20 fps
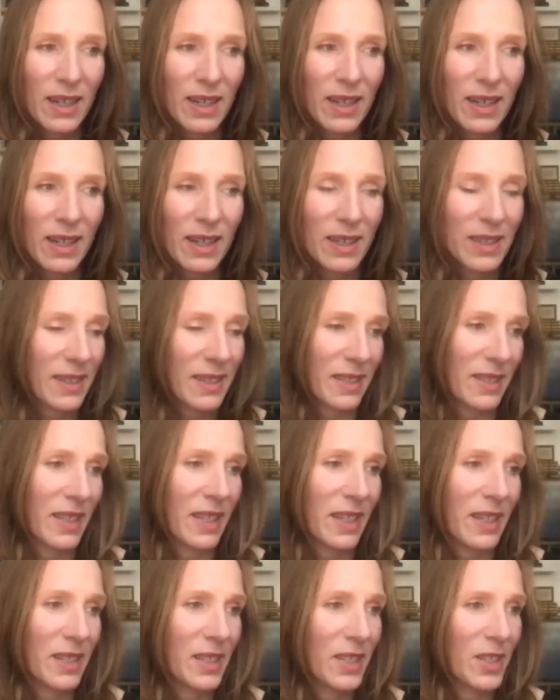is
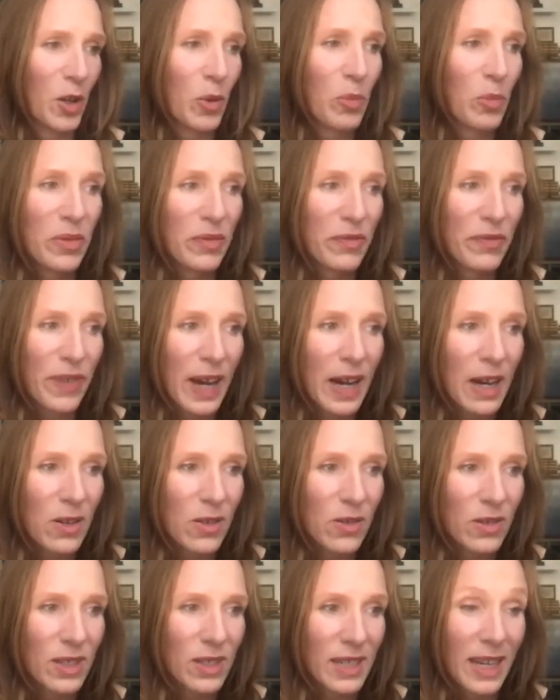so
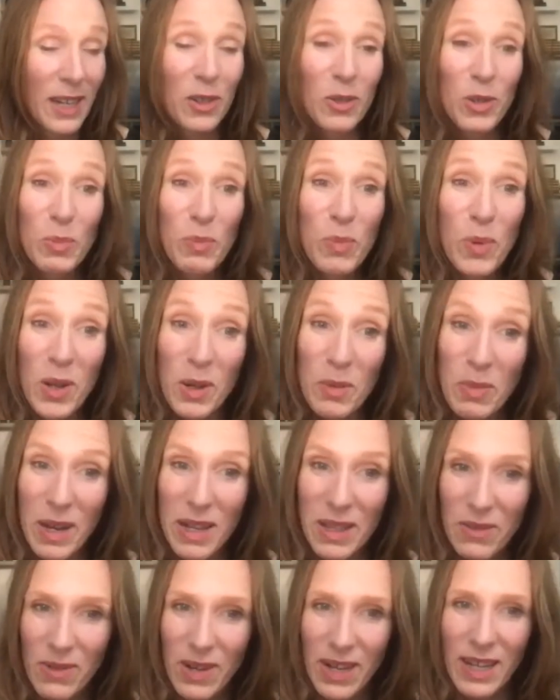profound, and whose book, by
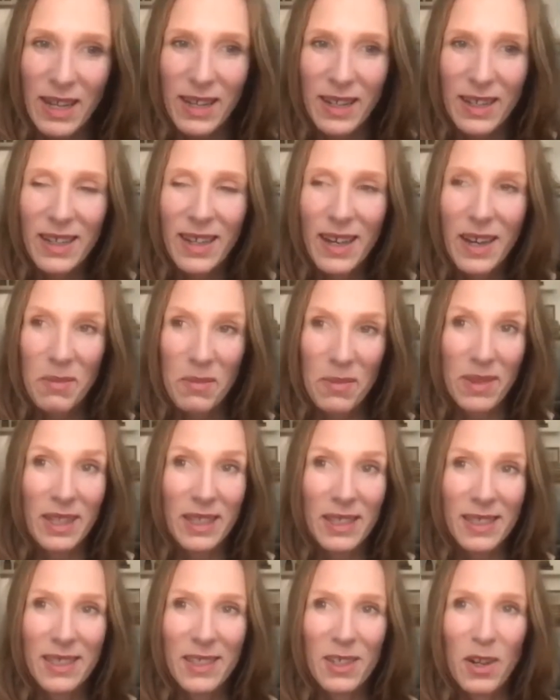the way,
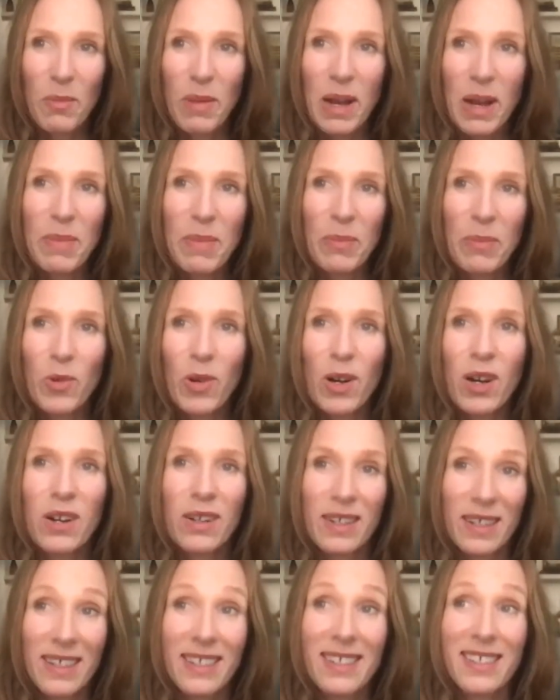This Is Not My
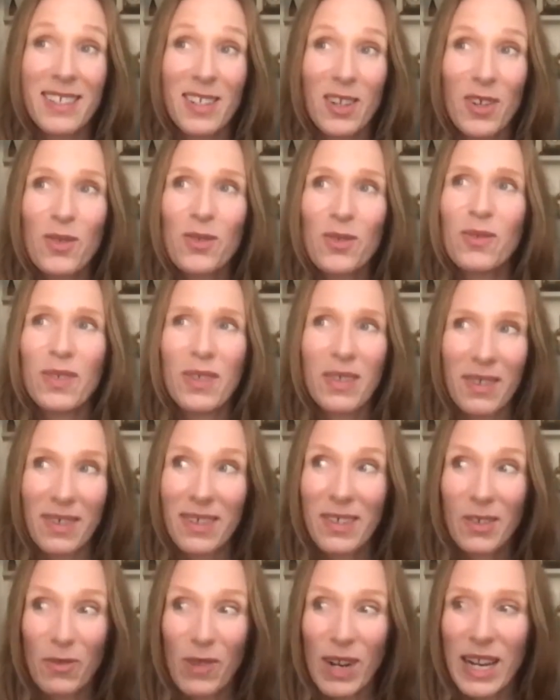Memoir, is so
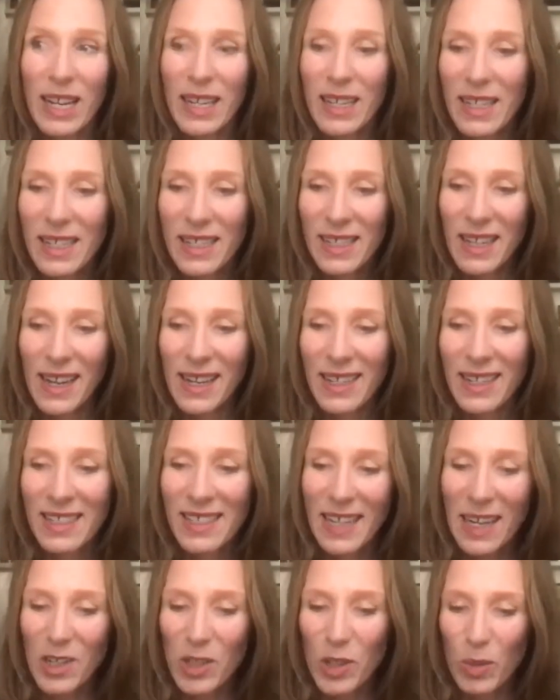great, is like an
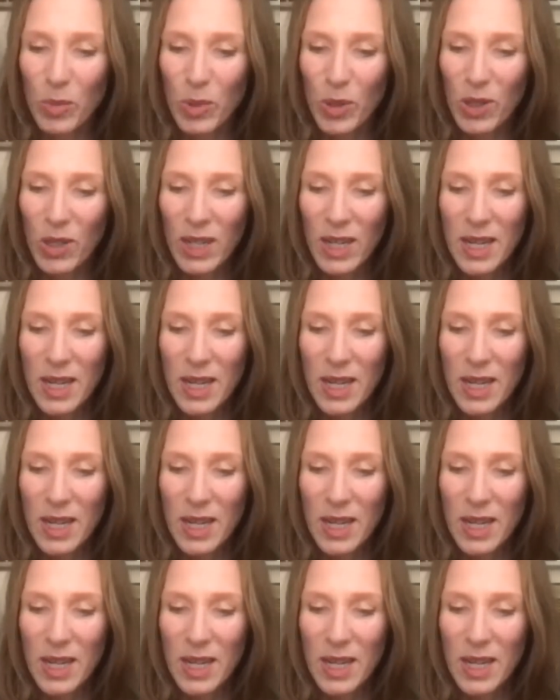essential book.